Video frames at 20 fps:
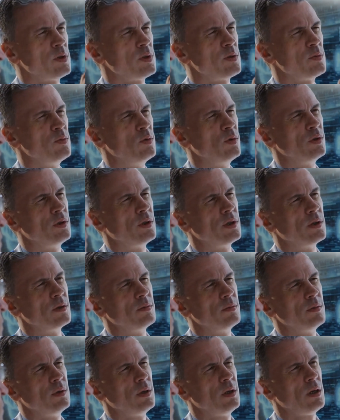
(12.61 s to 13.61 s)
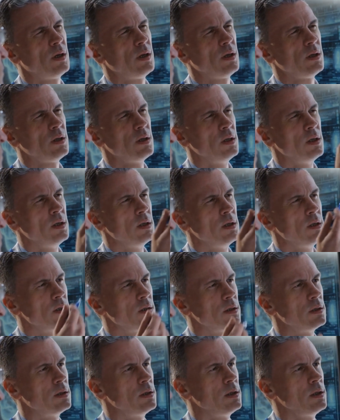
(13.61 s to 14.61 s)
reasons for sleeping
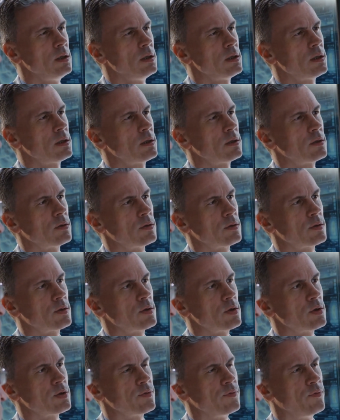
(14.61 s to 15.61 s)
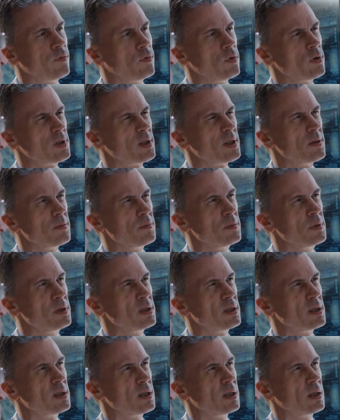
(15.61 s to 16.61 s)
disorders. 1. Stress and
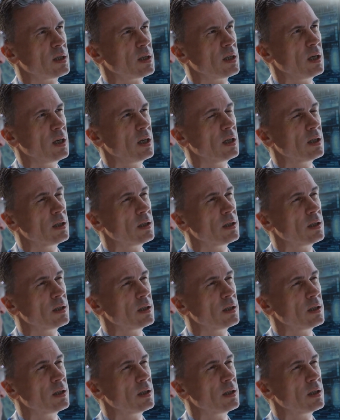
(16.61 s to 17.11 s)
anxiety.